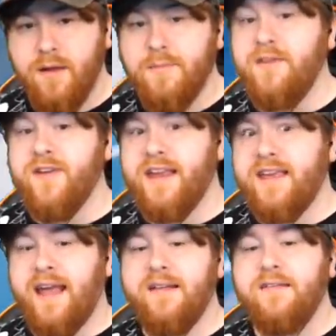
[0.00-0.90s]
being very
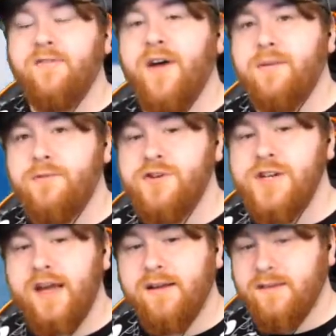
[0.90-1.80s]
kind to fan
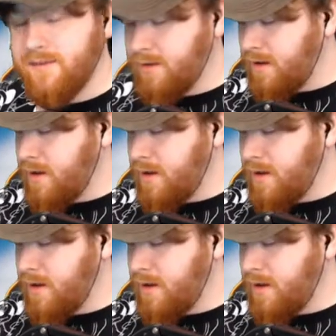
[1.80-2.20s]
projects.